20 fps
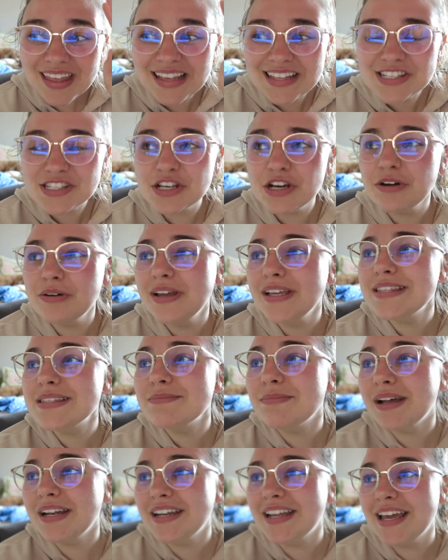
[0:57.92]
So it's
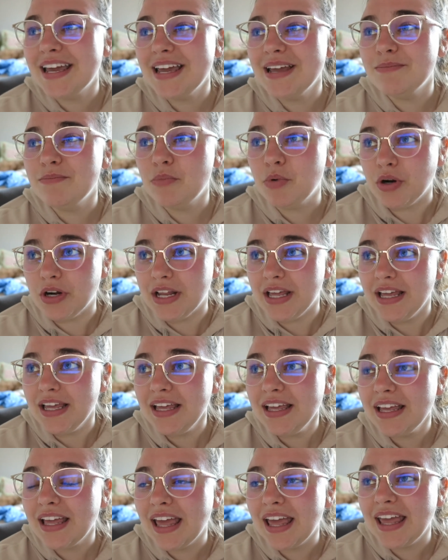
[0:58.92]
Monday
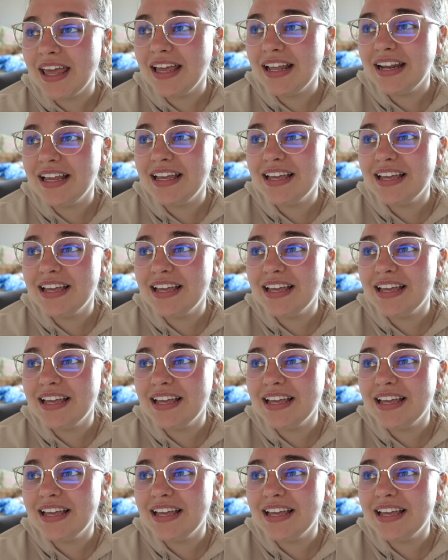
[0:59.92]
morning, it